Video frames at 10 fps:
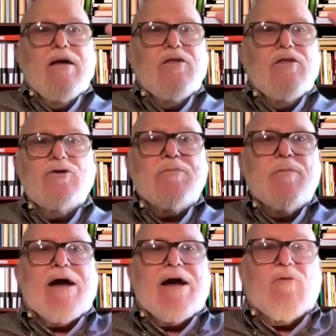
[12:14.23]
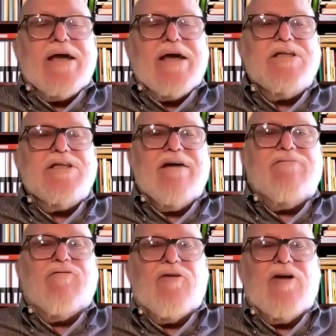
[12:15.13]
Newsmax raised
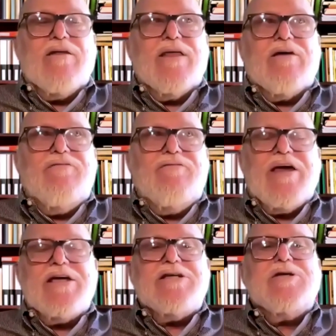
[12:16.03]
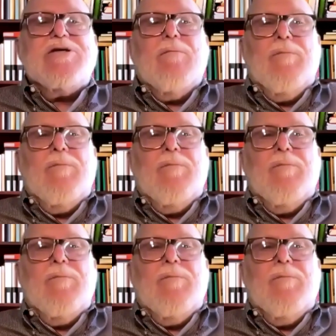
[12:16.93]
their fees